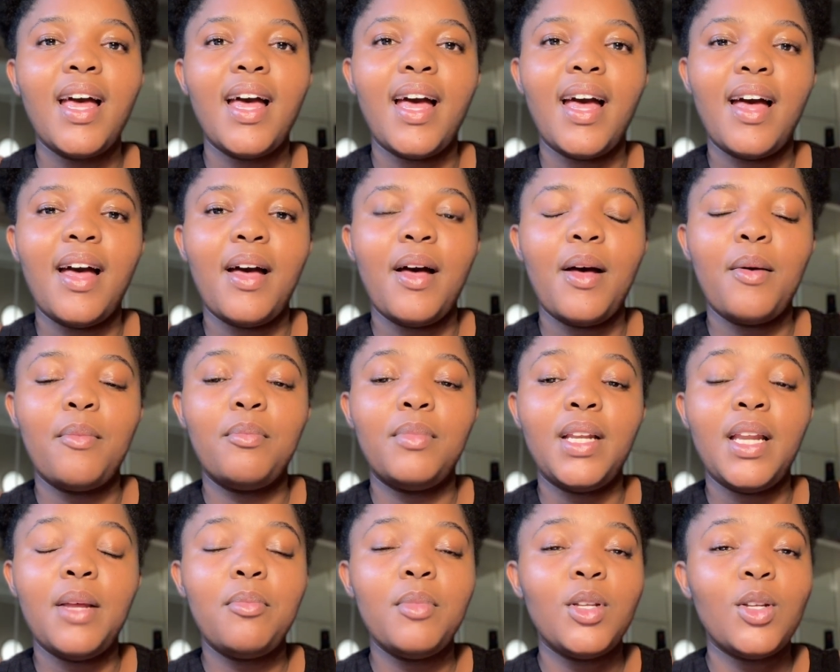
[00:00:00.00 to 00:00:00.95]

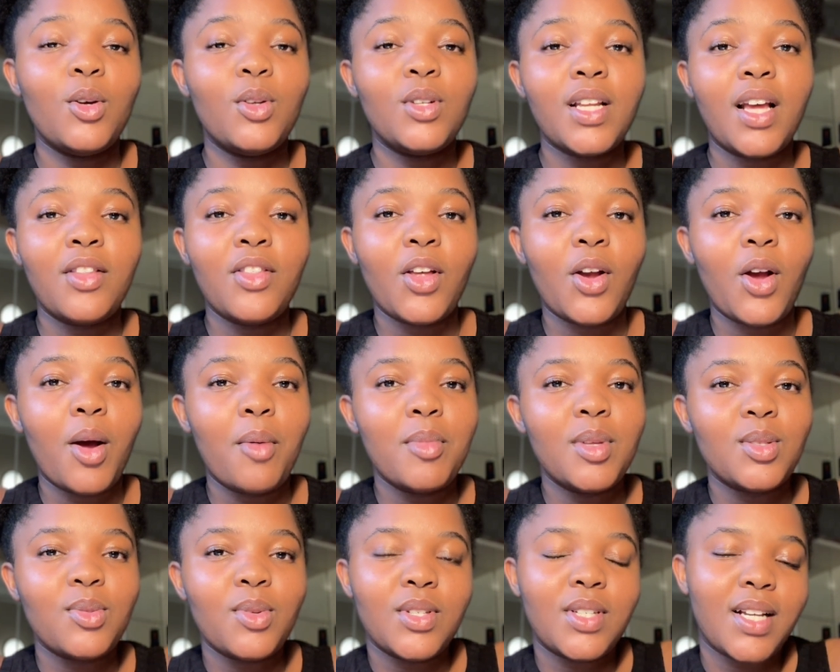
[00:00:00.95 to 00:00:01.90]
Let me know down in the
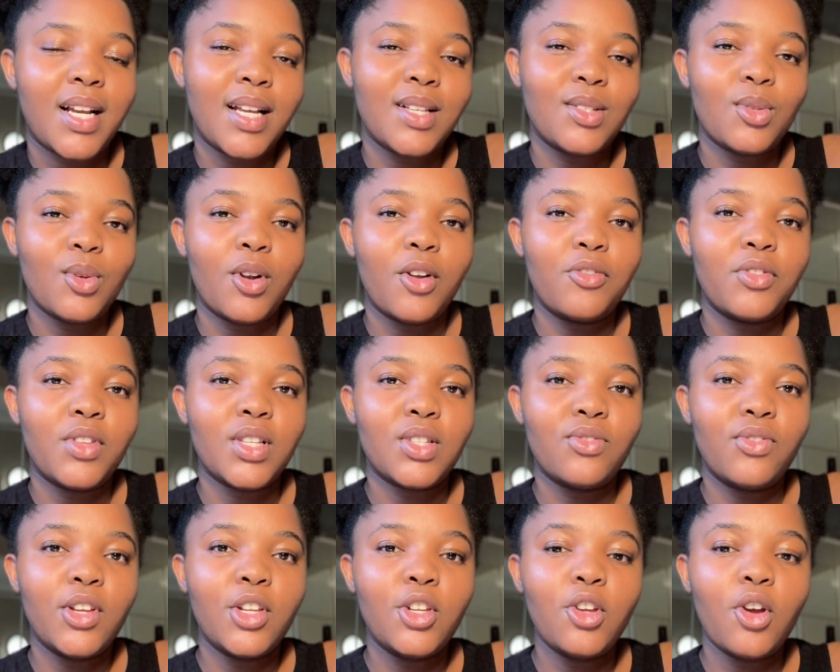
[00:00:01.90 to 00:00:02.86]
comments what you guys thought of this
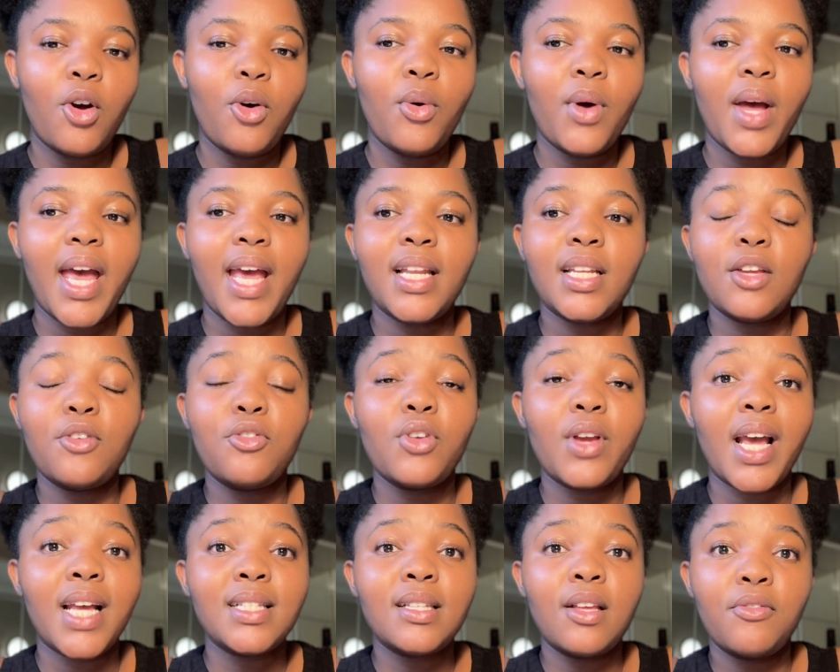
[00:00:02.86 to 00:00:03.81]
video, and if you
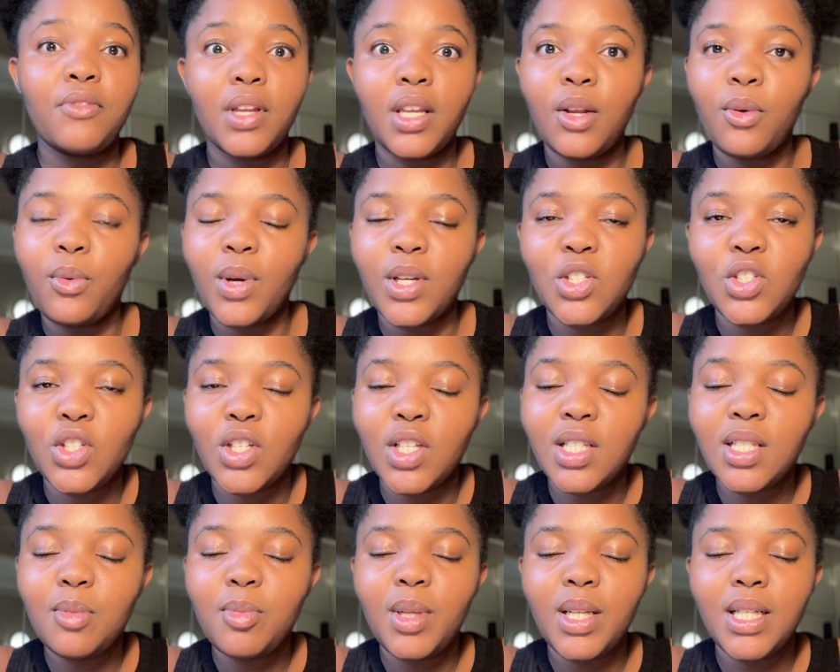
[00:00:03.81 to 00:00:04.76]
guys have any
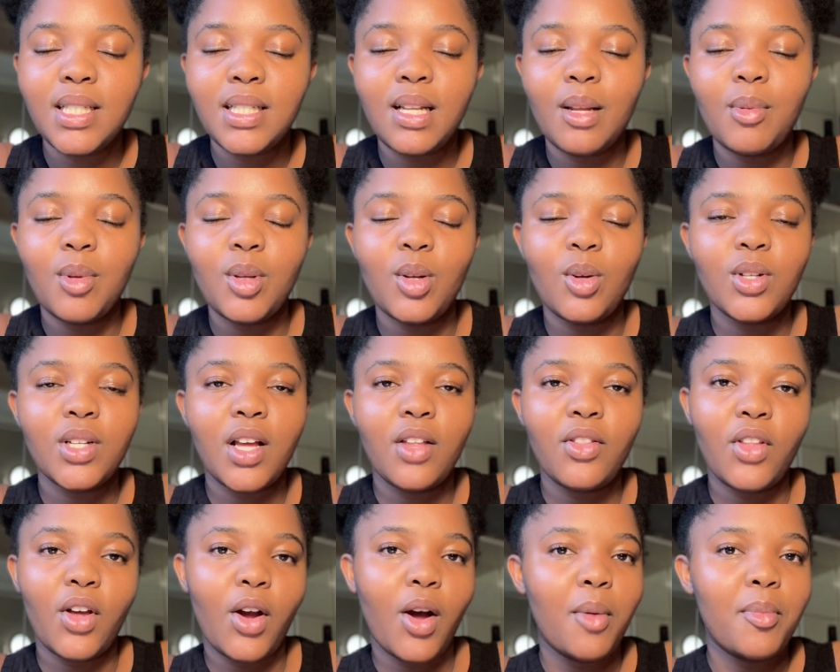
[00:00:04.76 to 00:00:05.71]
questions, please let me know down
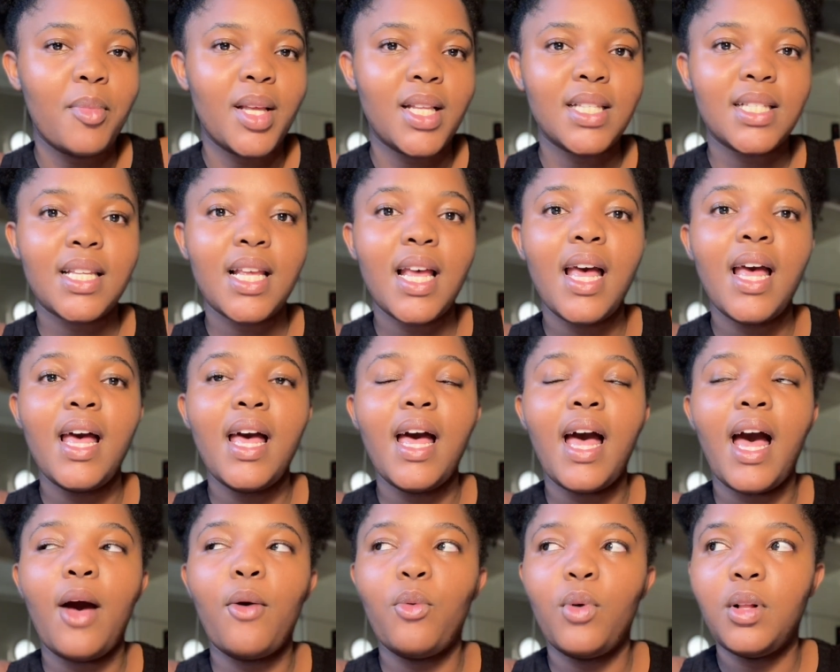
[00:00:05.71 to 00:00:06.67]
in the comments.
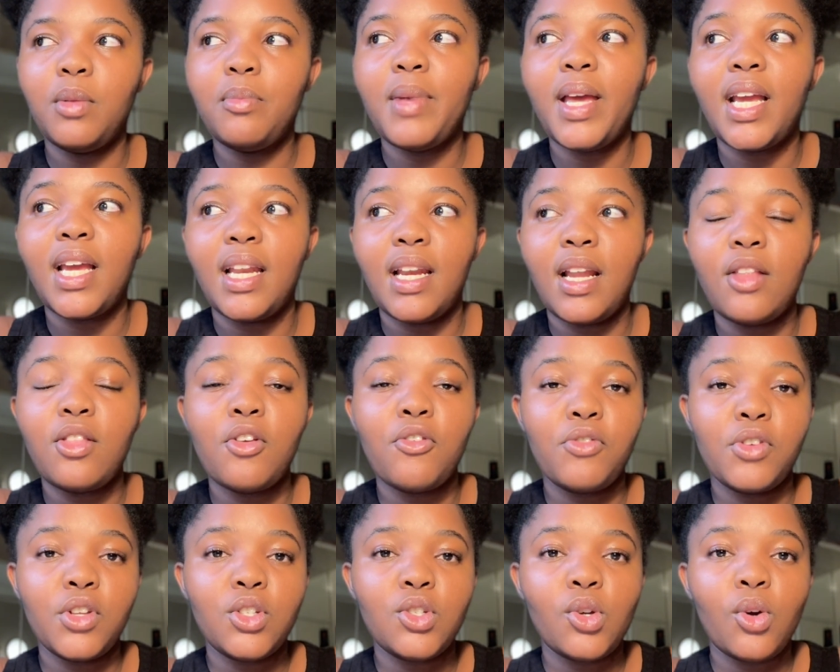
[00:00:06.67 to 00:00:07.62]
I will make another
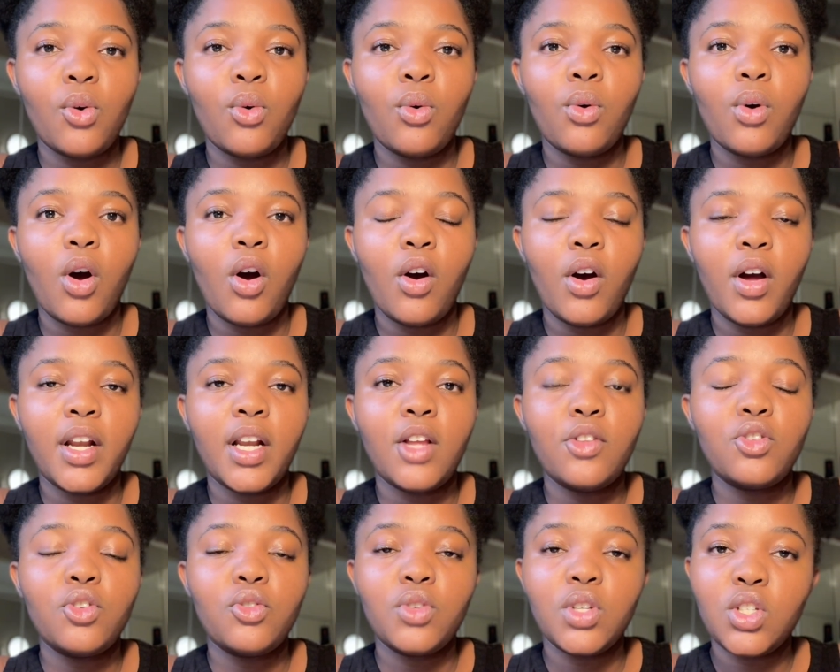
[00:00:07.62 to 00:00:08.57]
video on
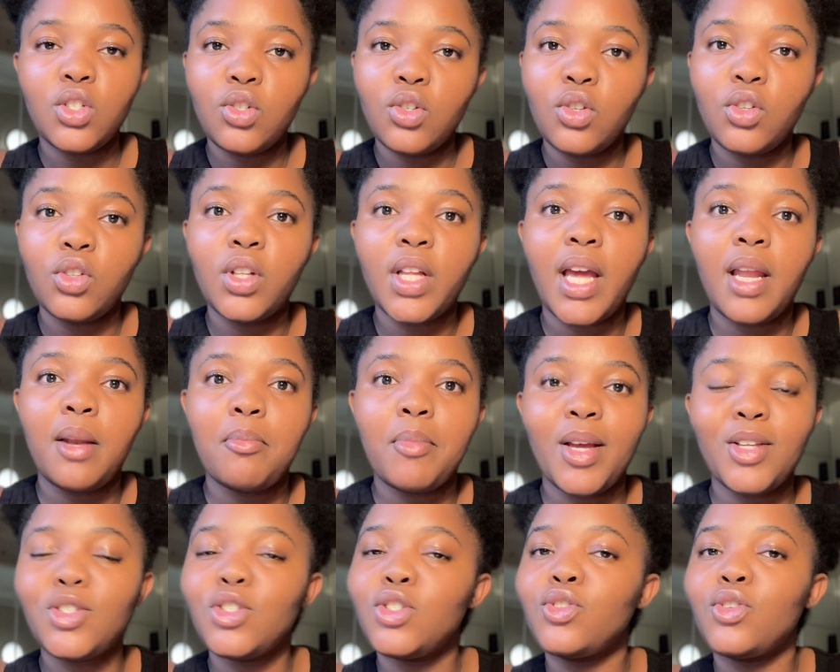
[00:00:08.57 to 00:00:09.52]
the regional and
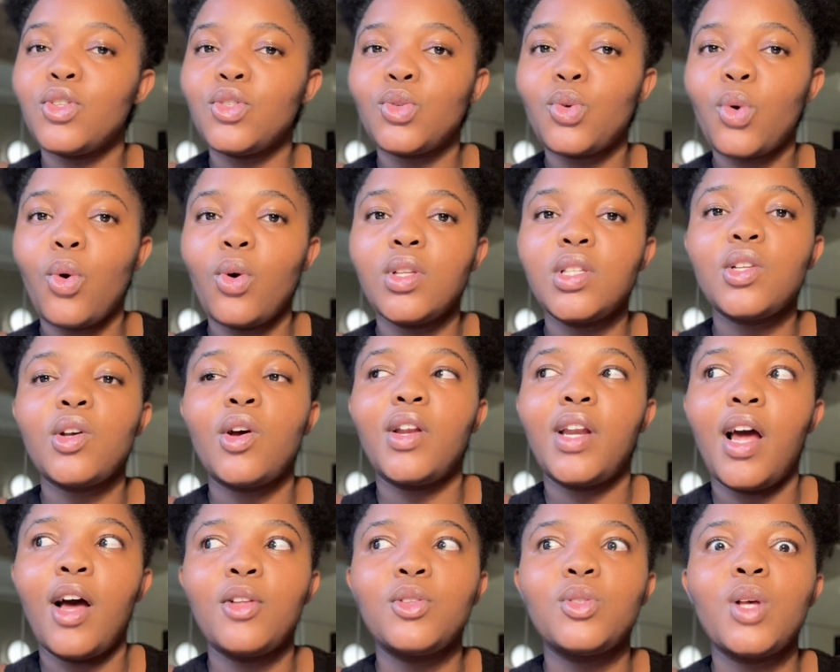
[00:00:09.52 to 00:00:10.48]
magistrates courts, on
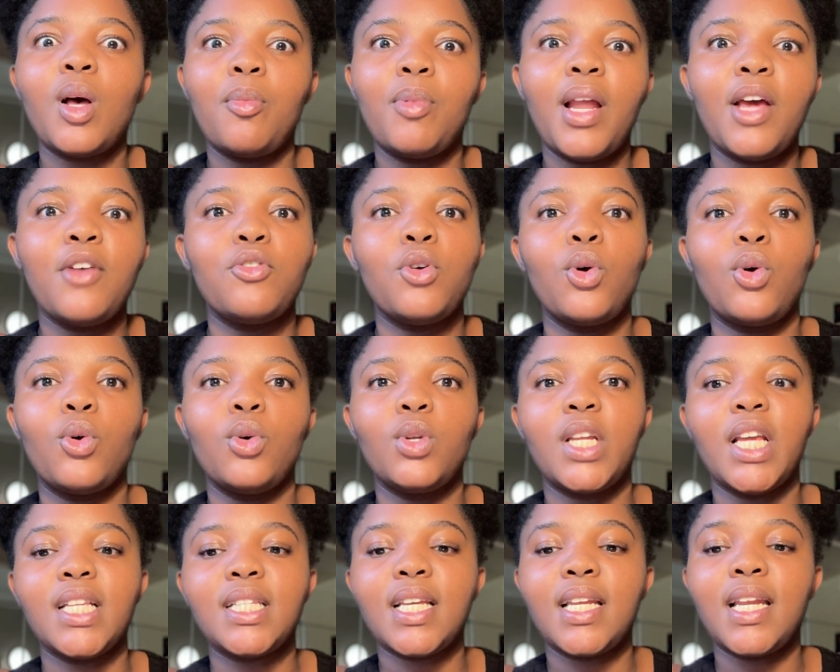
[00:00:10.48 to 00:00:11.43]
how to apply for court
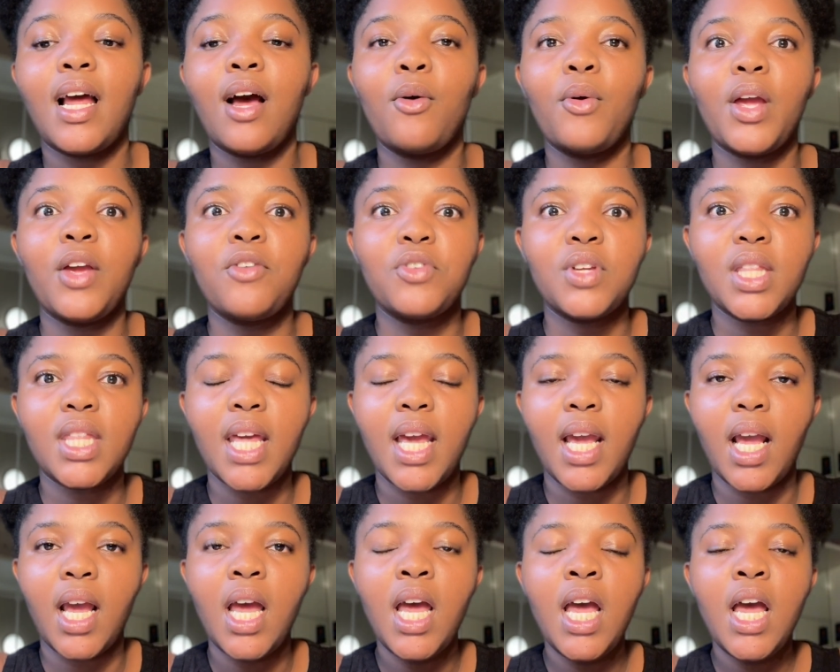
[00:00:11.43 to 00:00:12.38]
dates and how
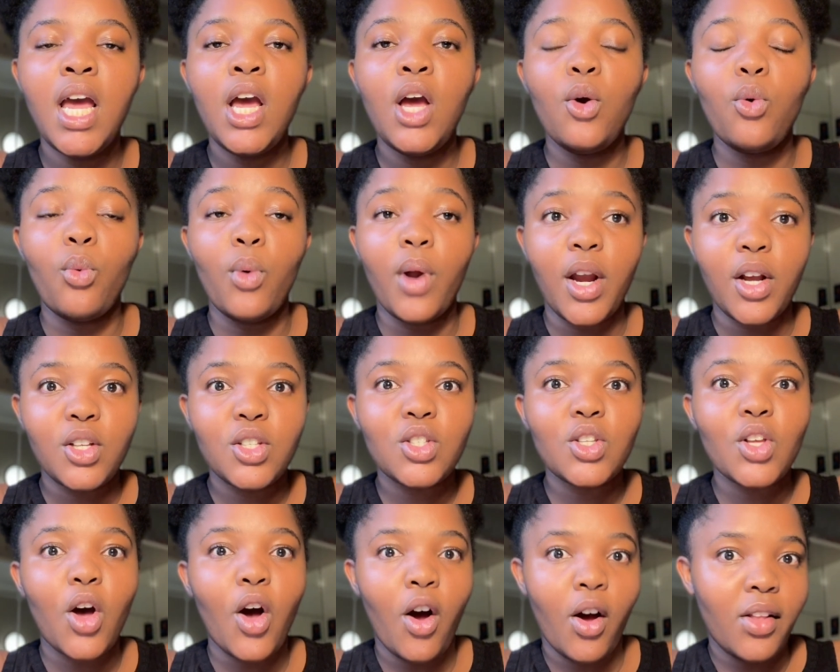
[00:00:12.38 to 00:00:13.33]
everything works
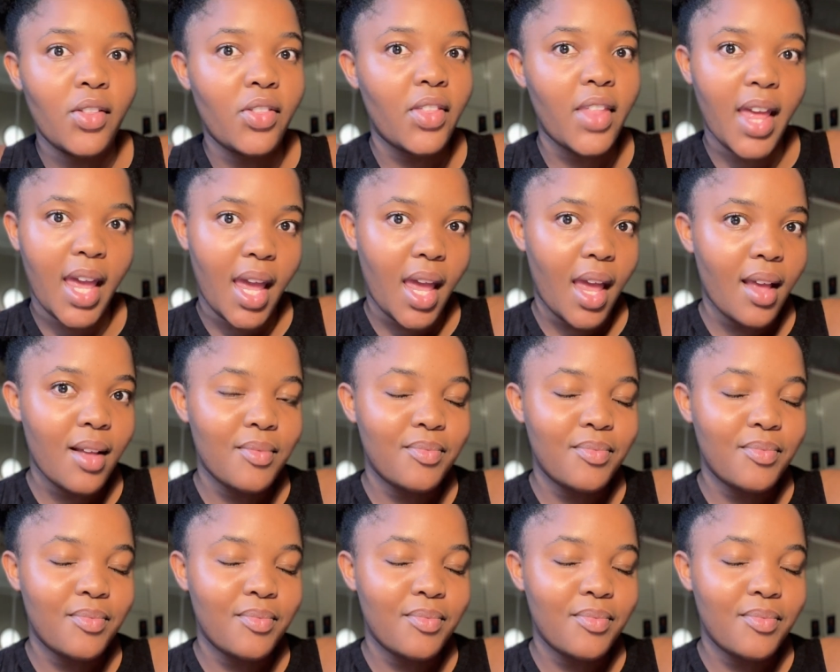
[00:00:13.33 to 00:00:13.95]
on there.